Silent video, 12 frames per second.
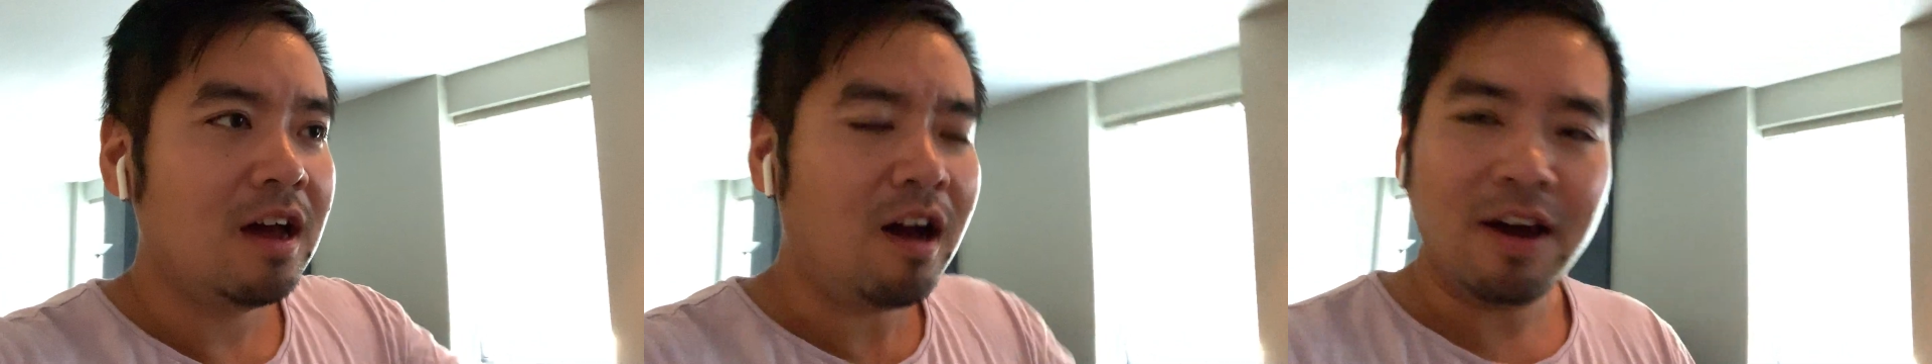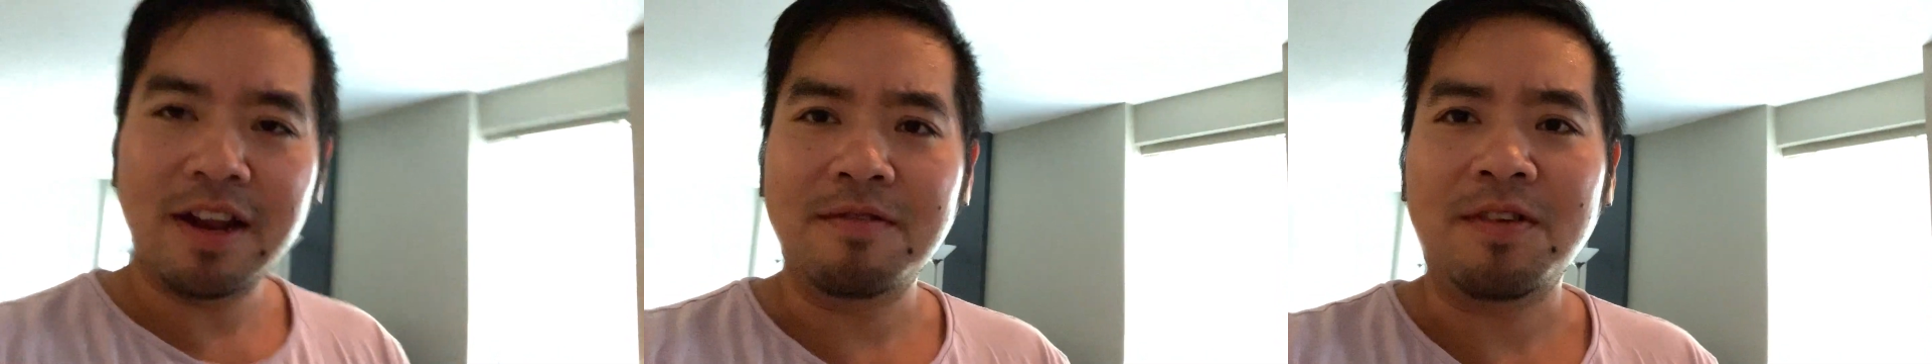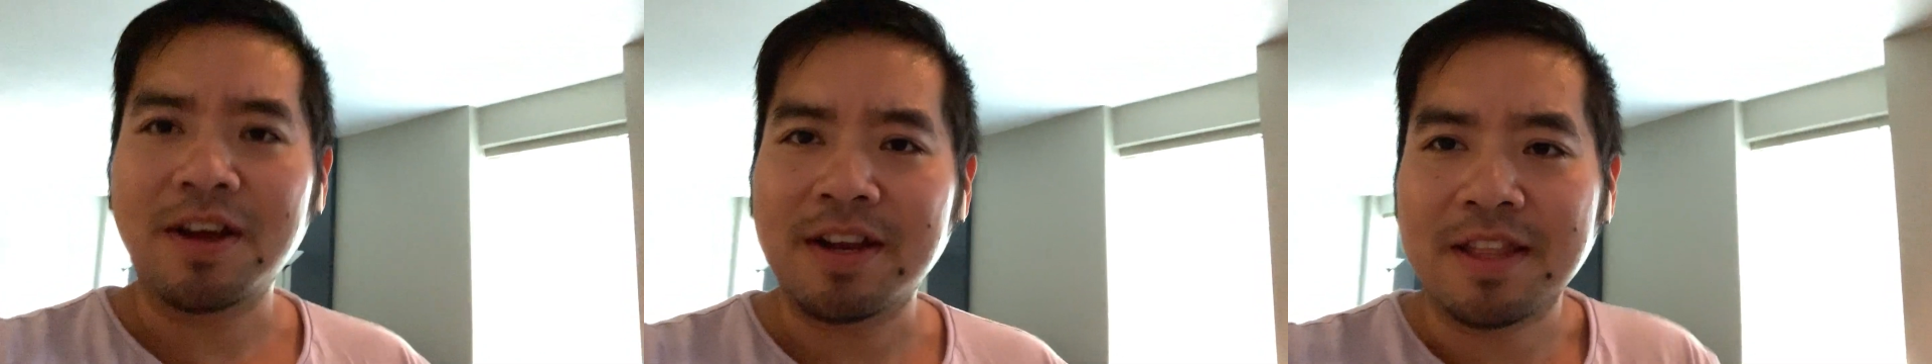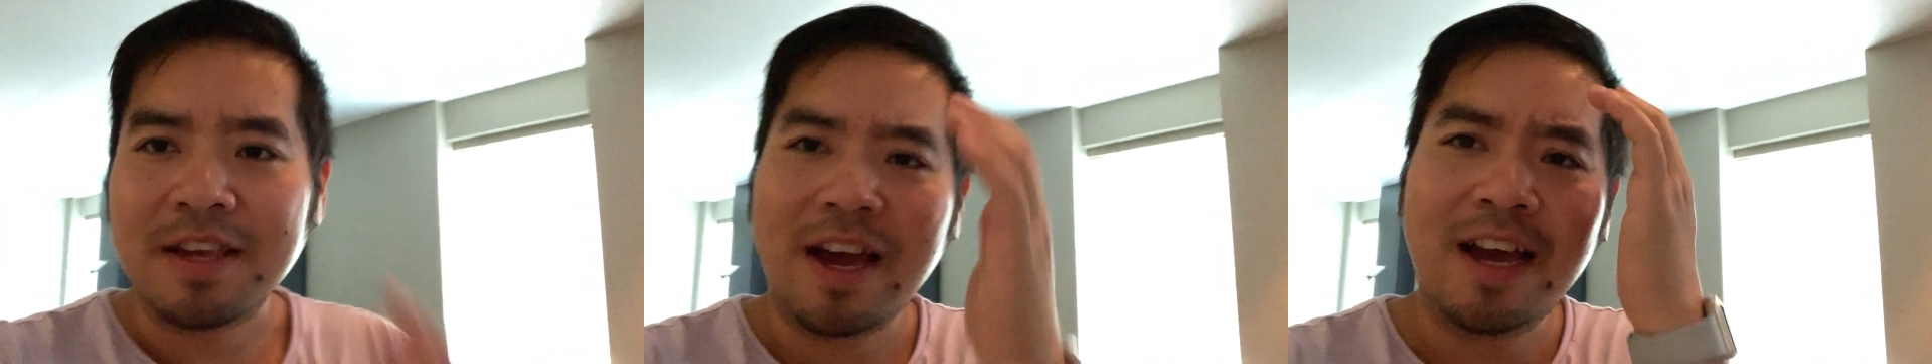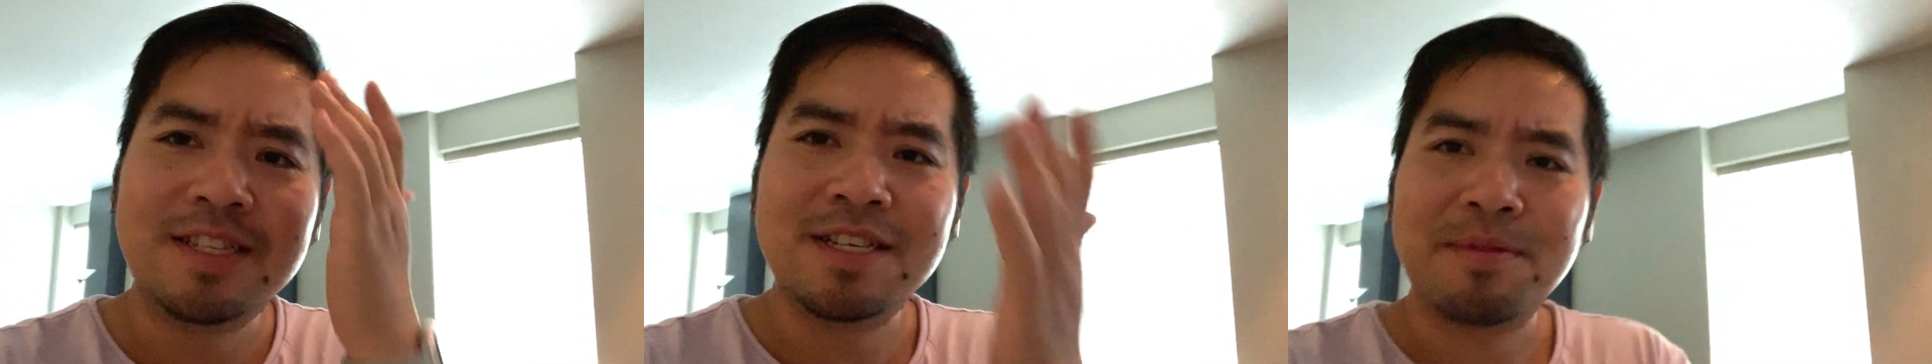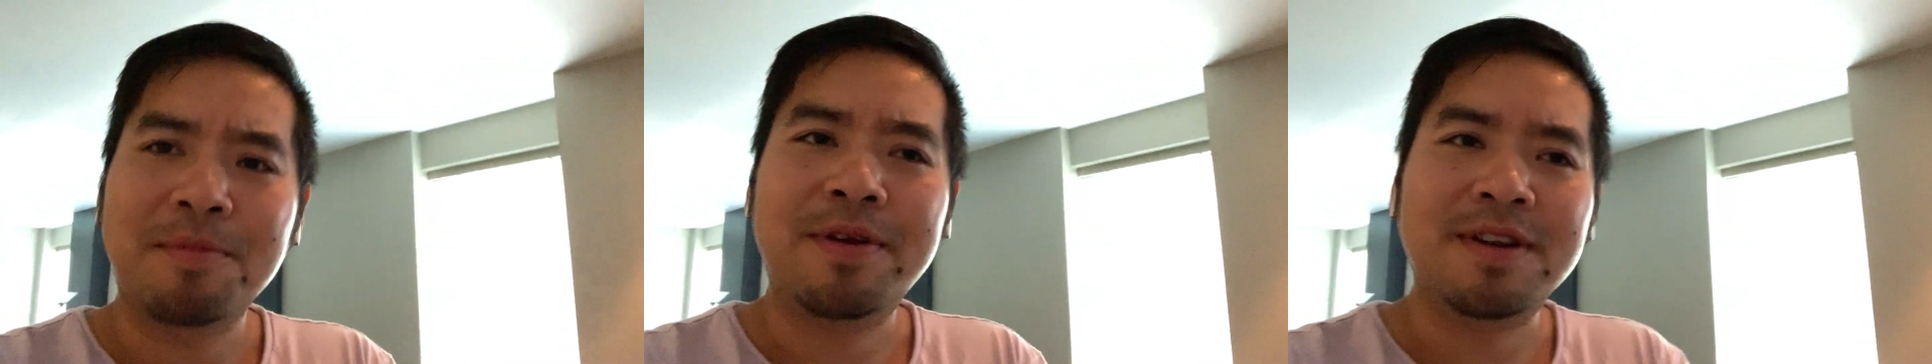oh, I didn't vlog anything. I took
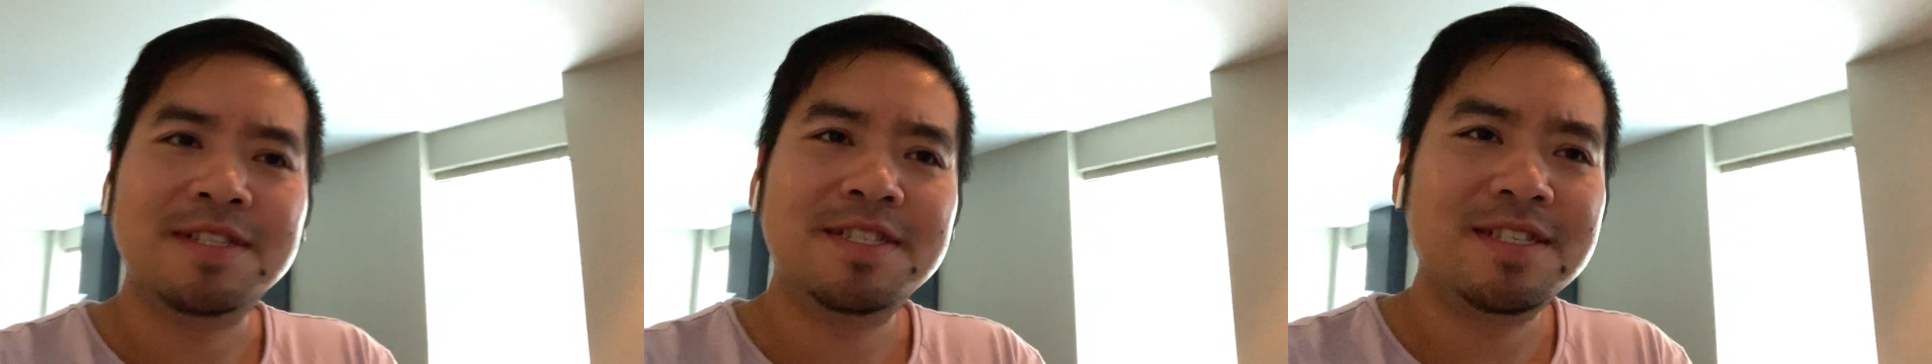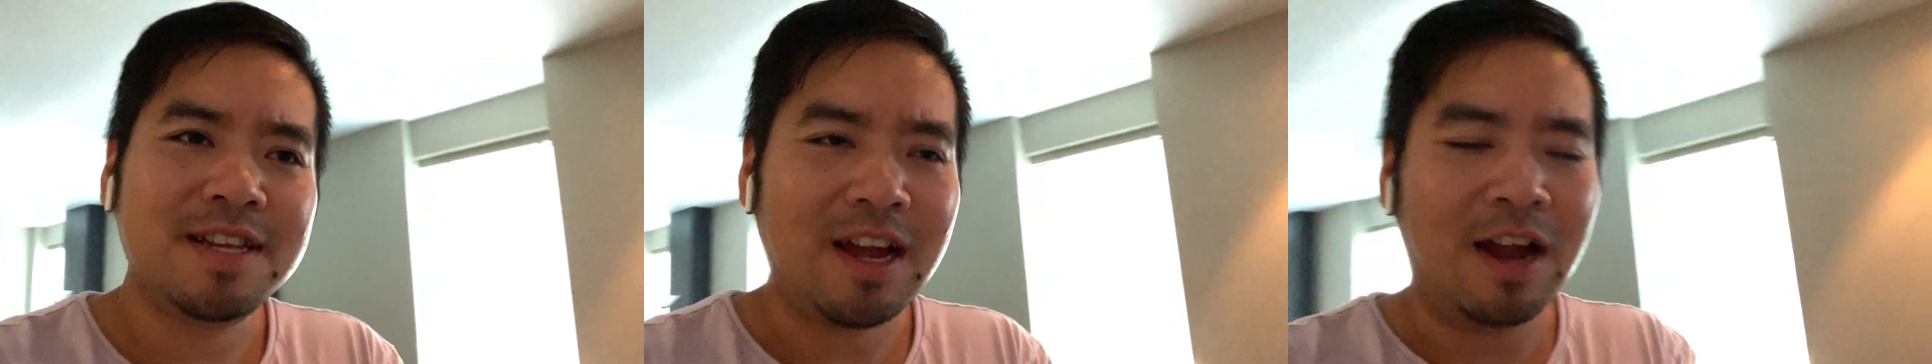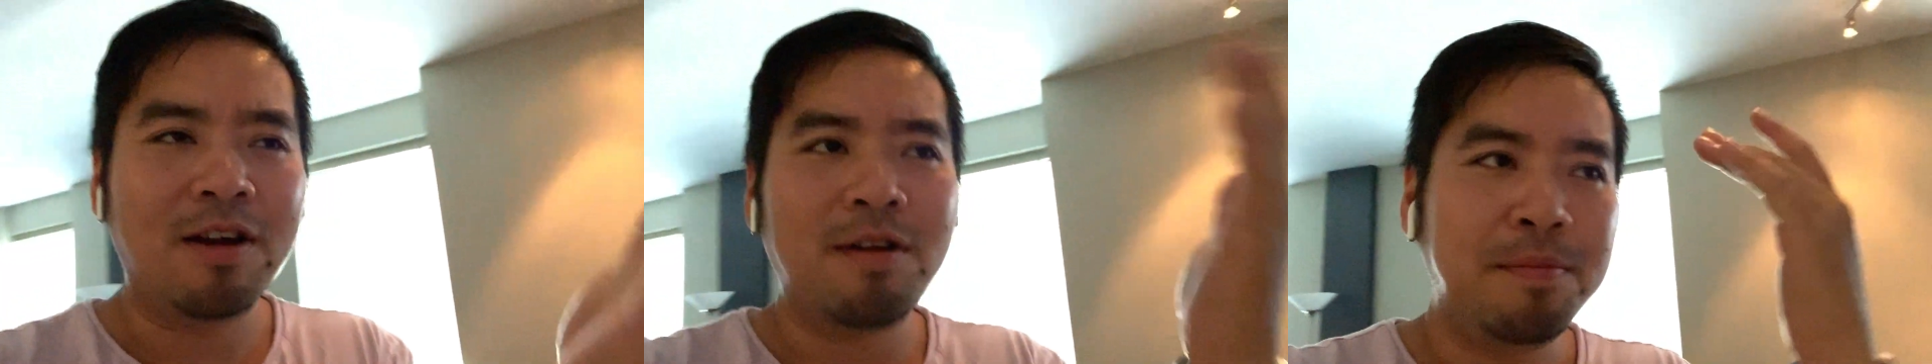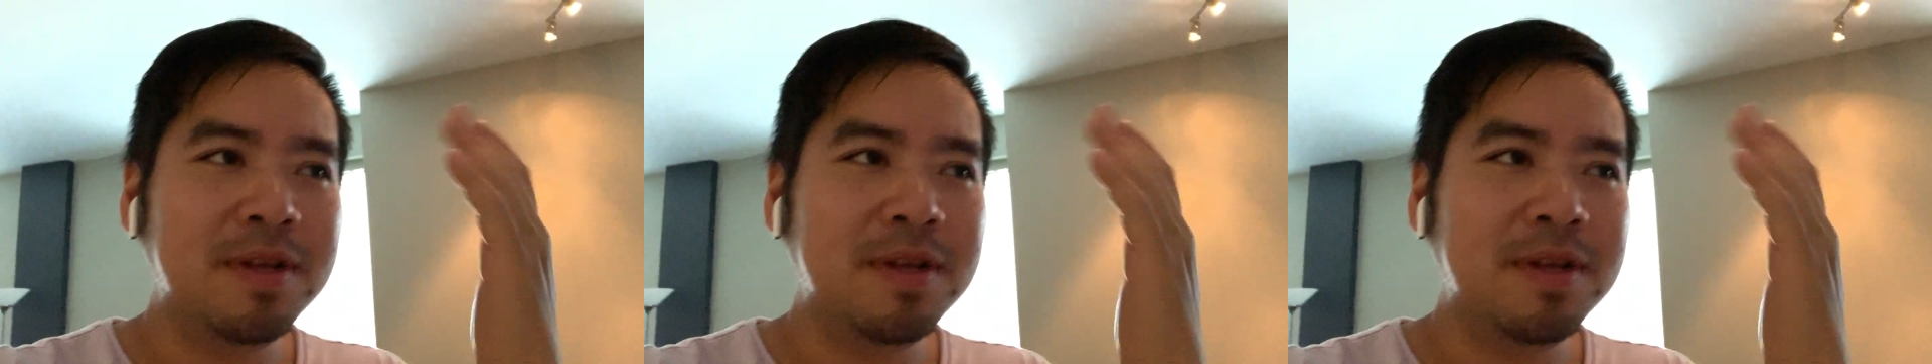my parents, or